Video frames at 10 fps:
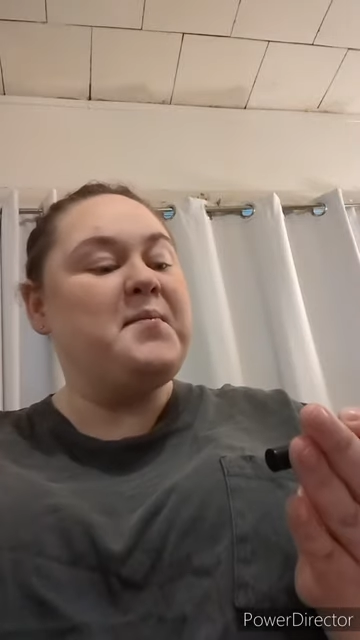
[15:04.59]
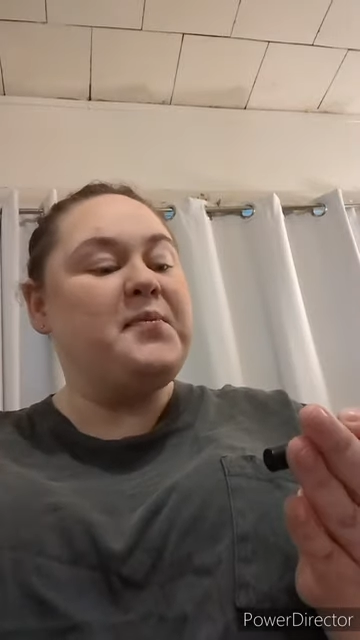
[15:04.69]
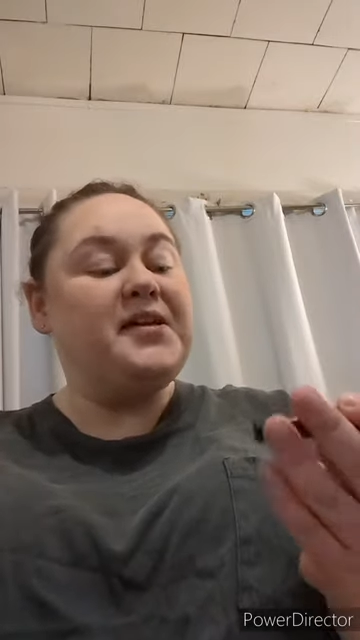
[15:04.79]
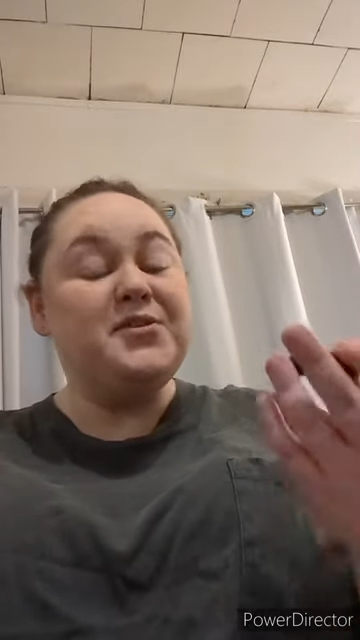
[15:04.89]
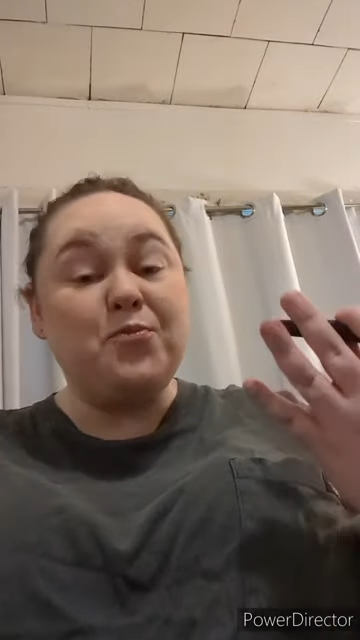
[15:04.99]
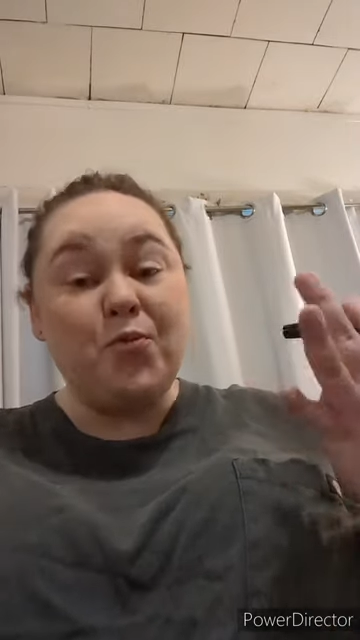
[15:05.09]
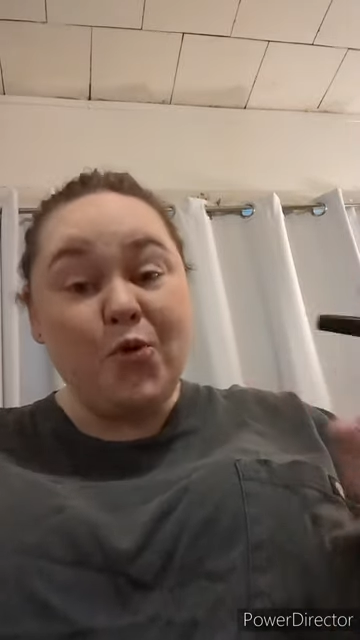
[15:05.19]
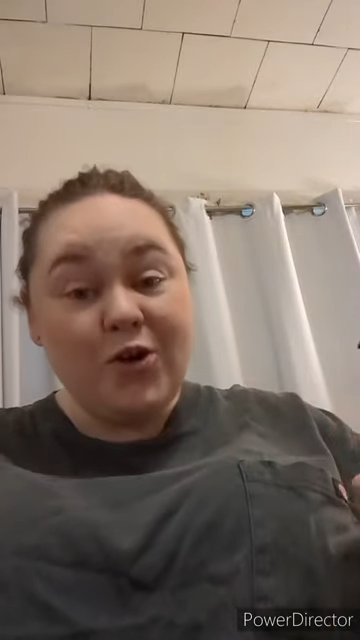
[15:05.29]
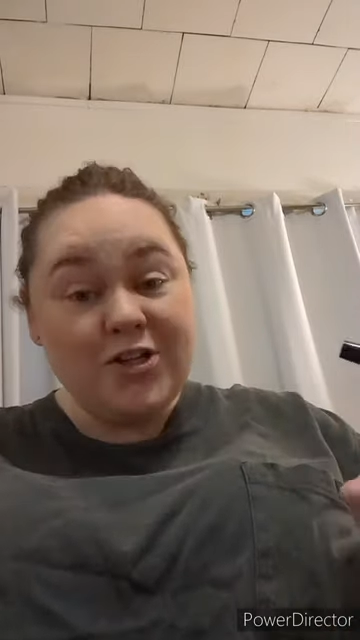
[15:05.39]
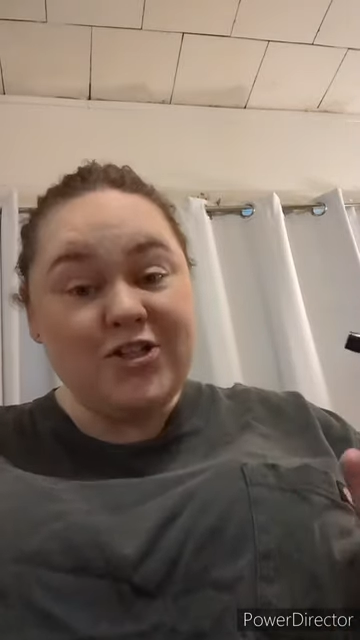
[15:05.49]
but it's
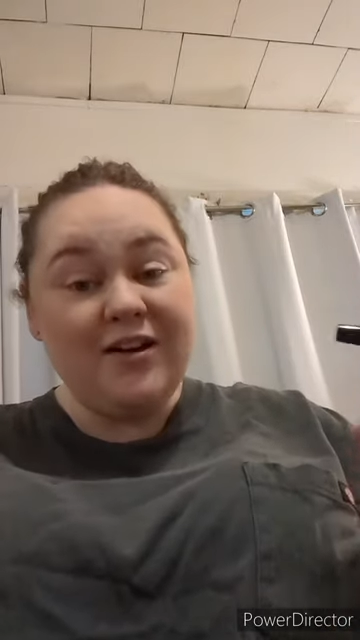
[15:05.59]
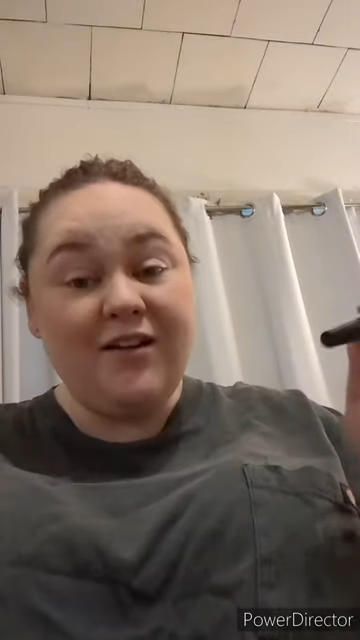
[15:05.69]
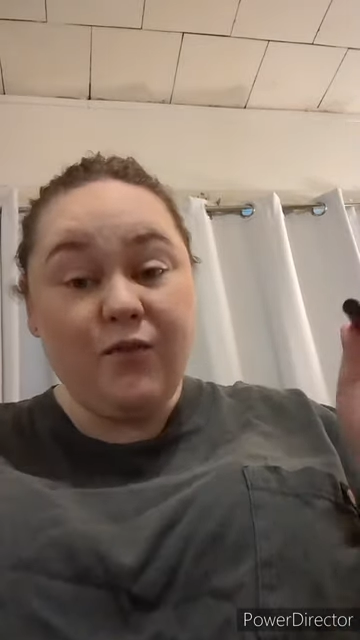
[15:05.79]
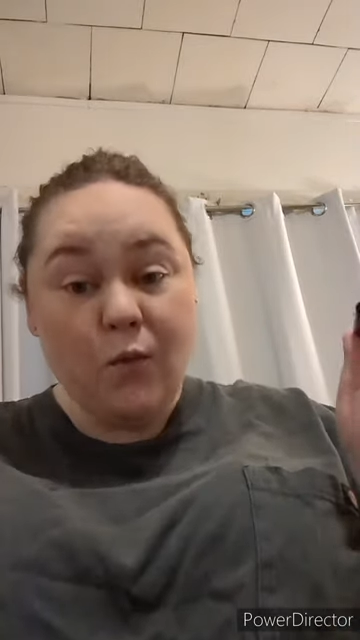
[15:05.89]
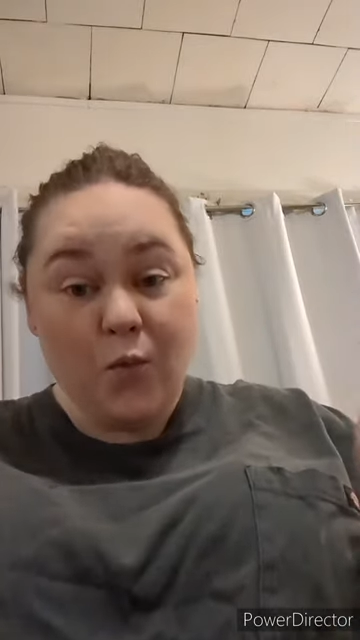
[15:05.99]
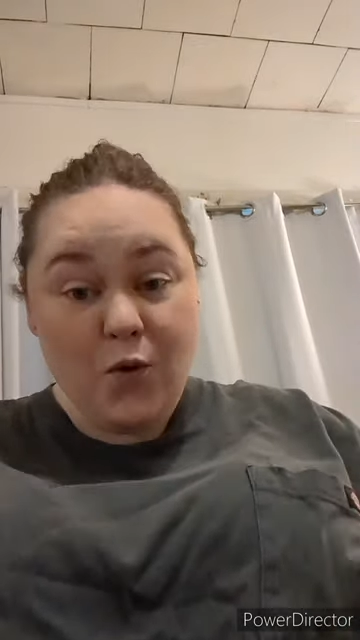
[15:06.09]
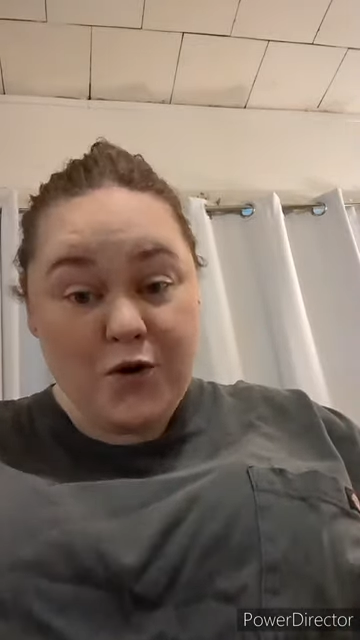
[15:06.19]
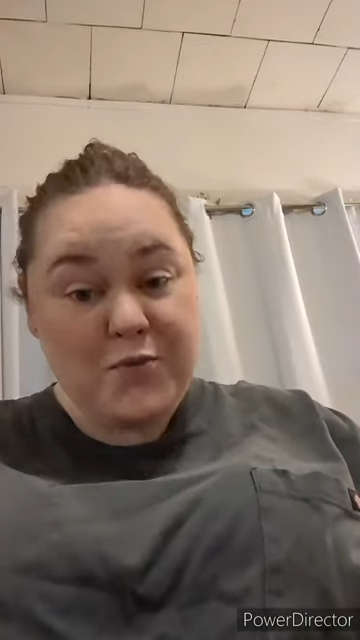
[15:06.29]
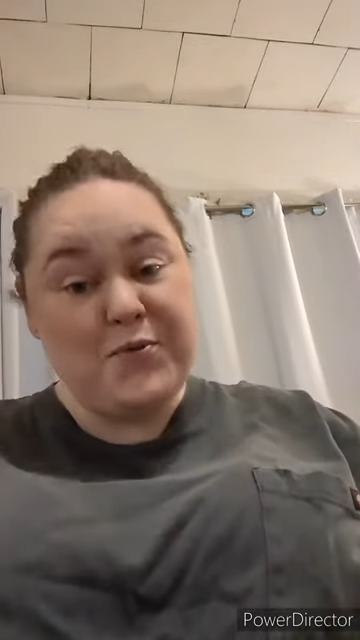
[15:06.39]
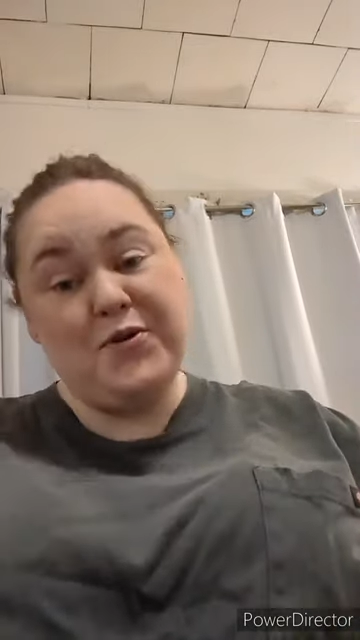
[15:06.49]
wash off
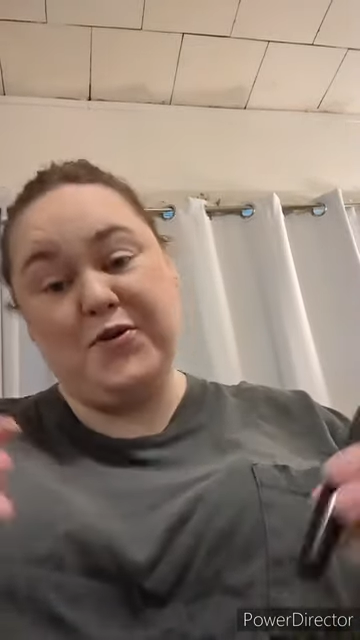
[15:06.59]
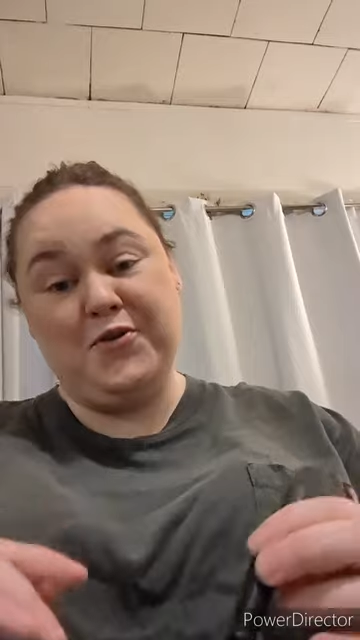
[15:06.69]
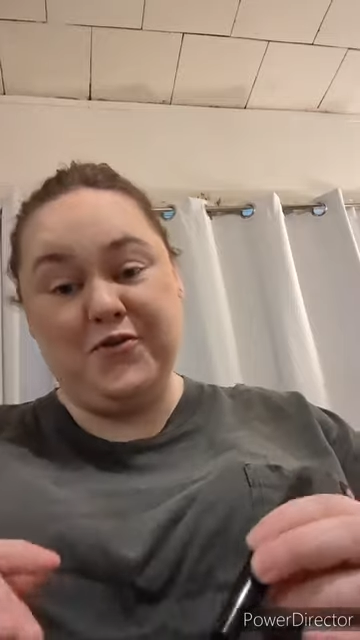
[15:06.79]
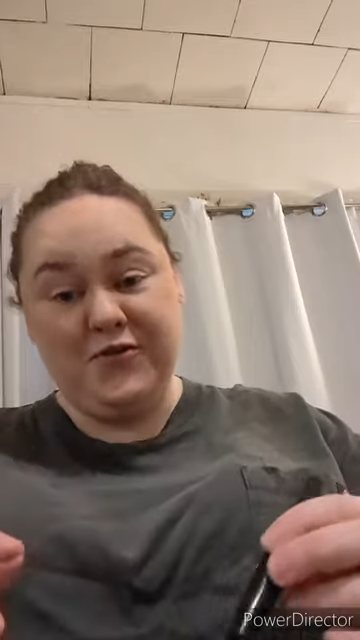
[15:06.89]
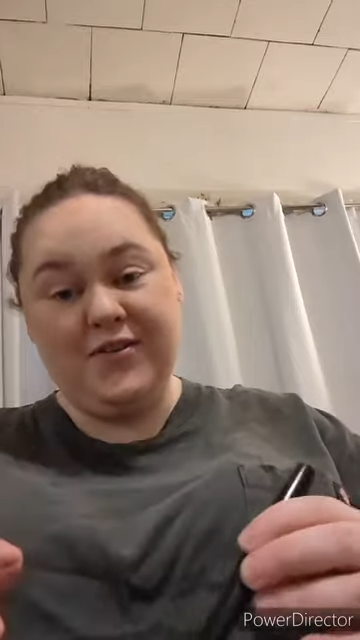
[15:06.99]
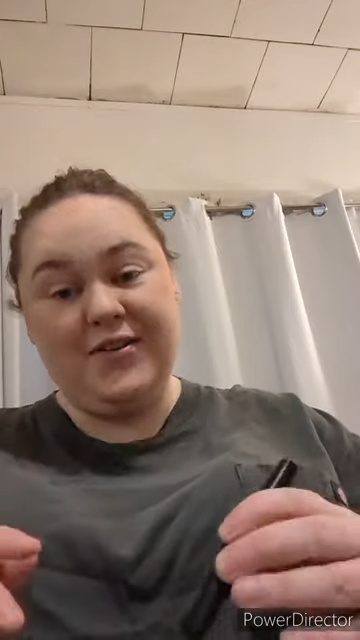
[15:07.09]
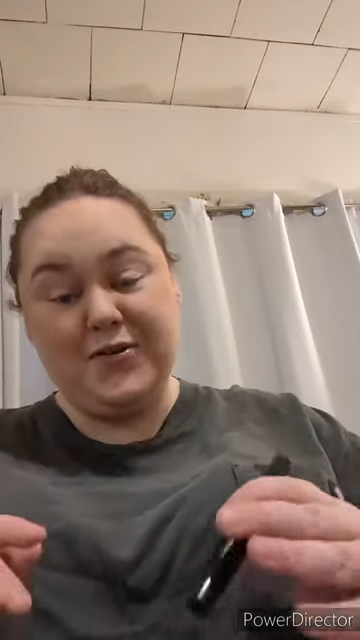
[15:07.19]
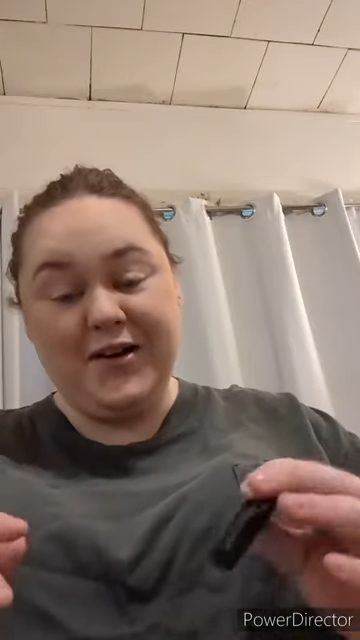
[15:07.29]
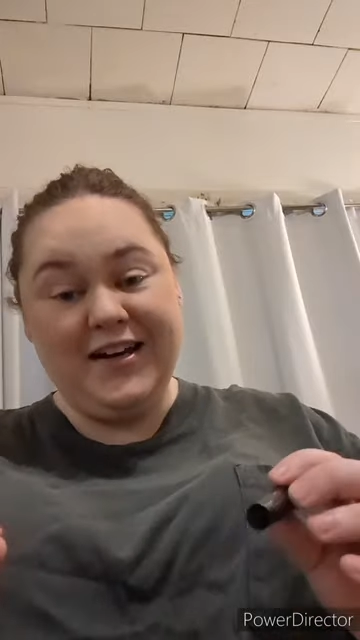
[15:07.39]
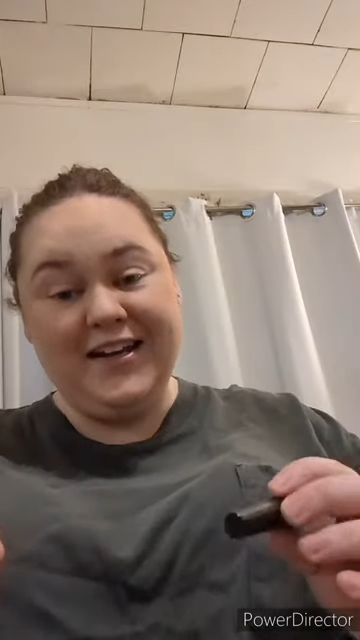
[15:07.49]
waterproof,
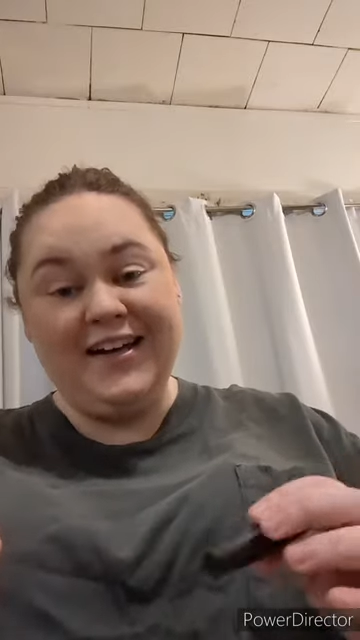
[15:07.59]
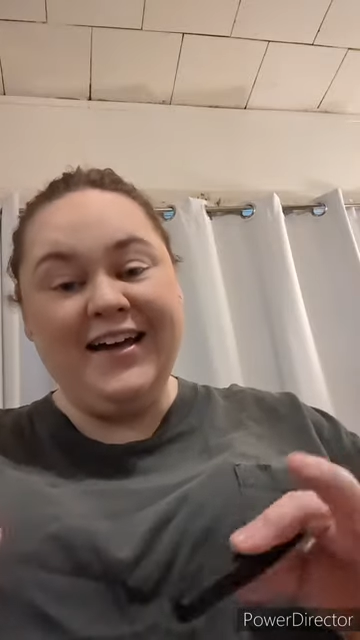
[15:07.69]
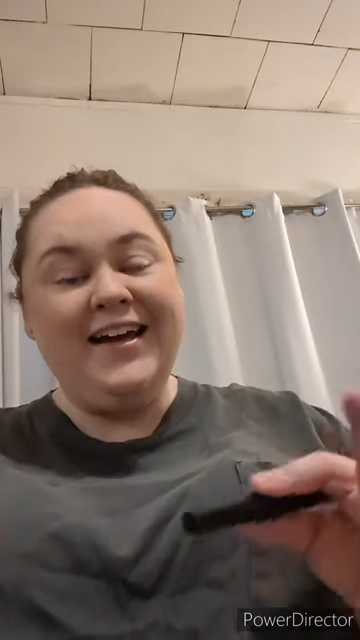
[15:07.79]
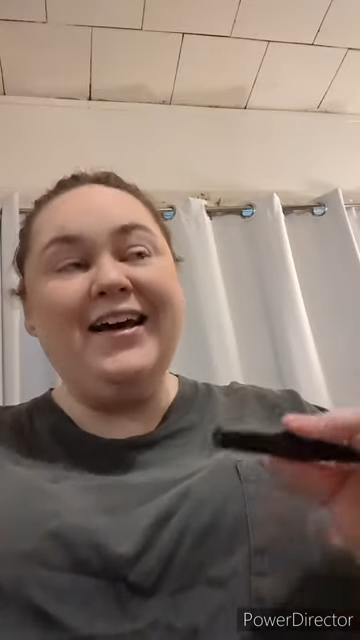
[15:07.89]
okay?